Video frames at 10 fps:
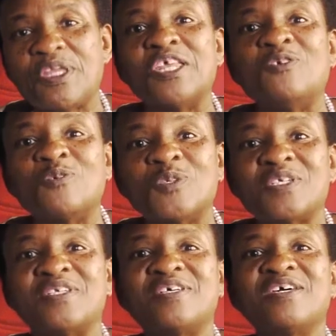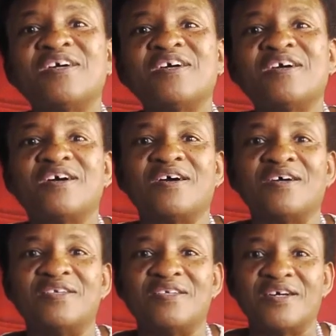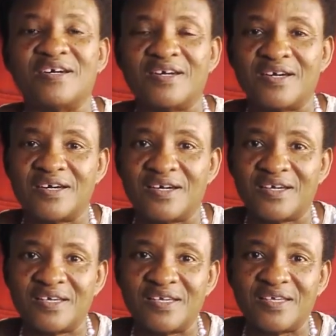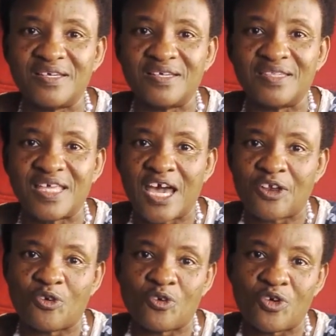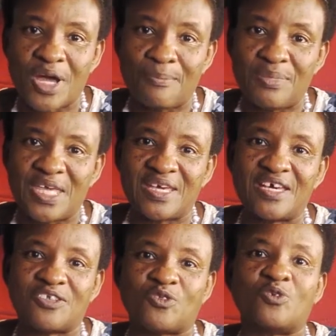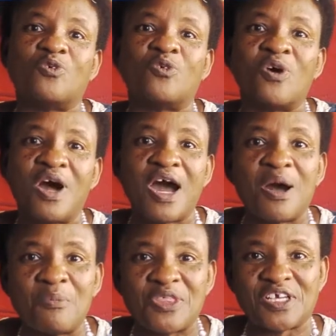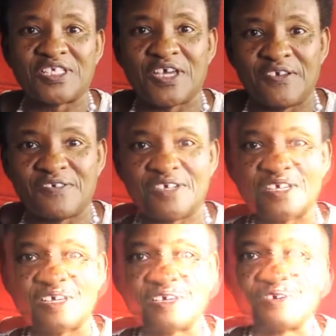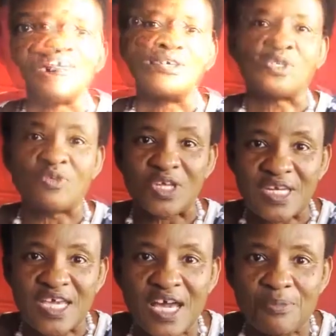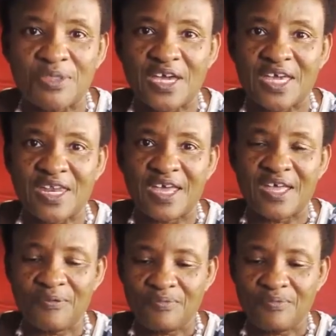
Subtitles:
being used, and they are no longer big to harm the child. So we dig up the clay,